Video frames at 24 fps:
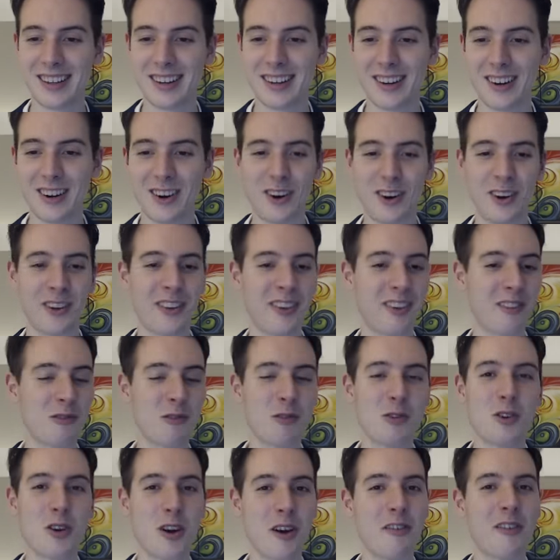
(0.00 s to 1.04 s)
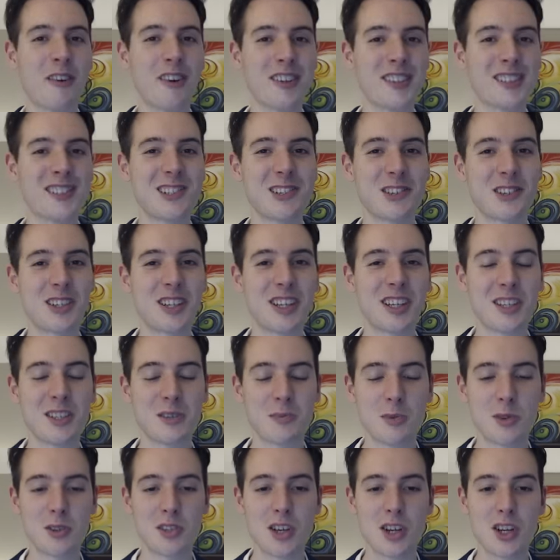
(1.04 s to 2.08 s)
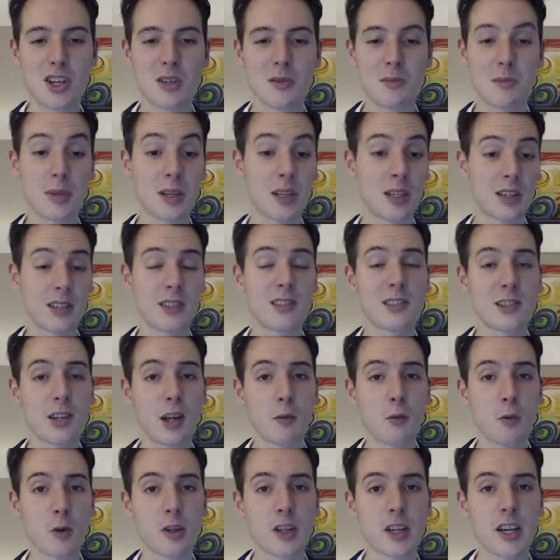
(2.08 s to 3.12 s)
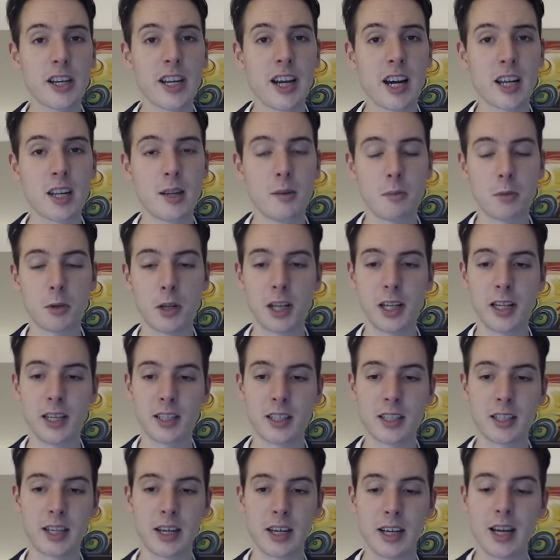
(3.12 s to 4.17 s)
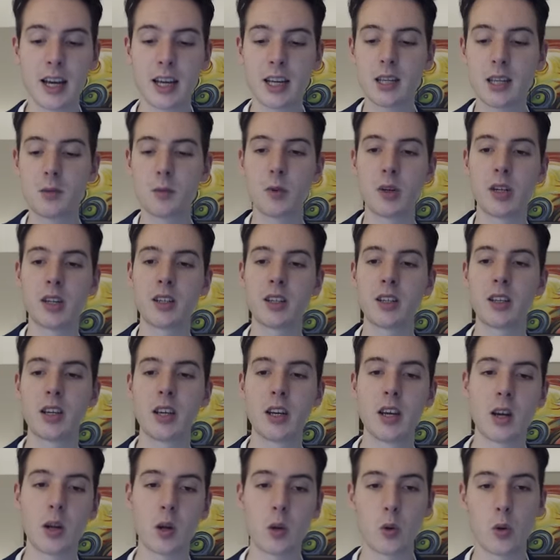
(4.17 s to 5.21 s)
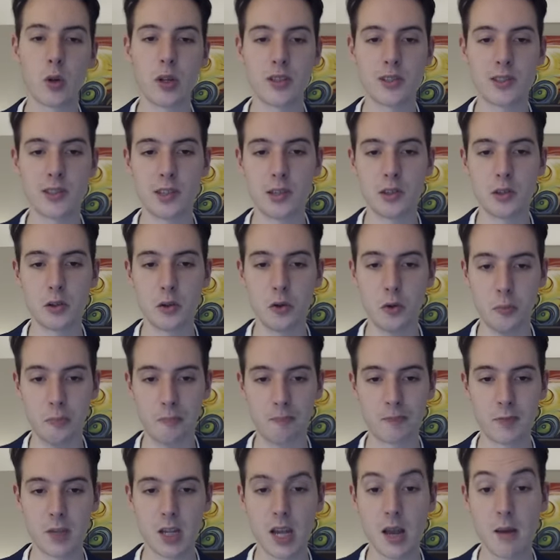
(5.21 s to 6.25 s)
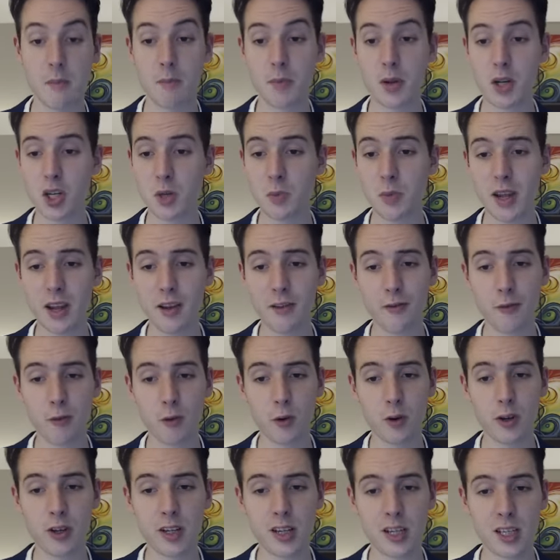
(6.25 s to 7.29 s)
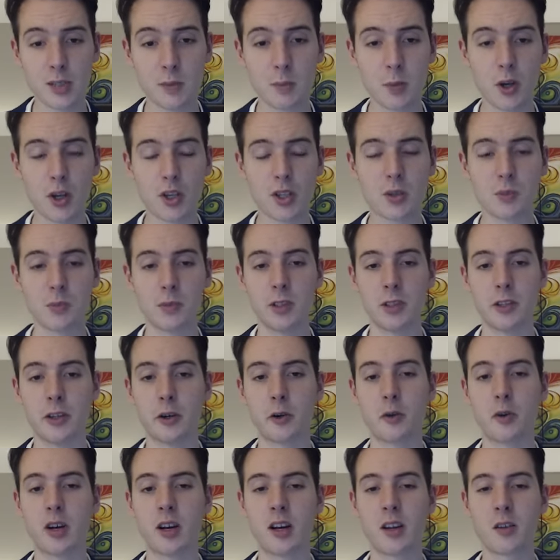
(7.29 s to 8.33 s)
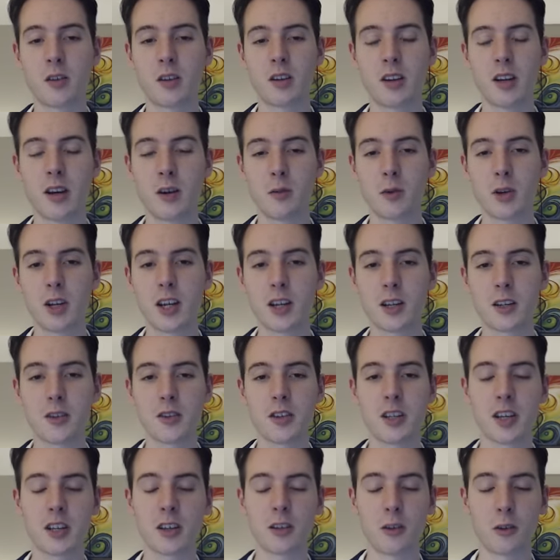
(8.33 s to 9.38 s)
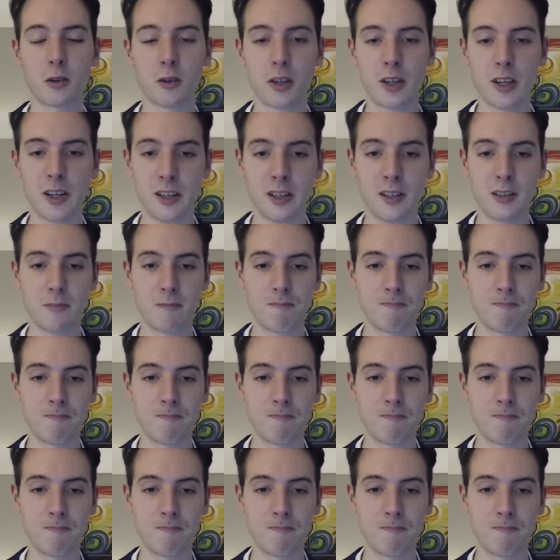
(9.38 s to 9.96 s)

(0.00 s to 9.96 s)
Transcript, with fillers: on whoever is looking at this position, but it's not what Karjakin played. Karjakin went queen c two. Bishop a four is possible though, and I would like to take a look at it.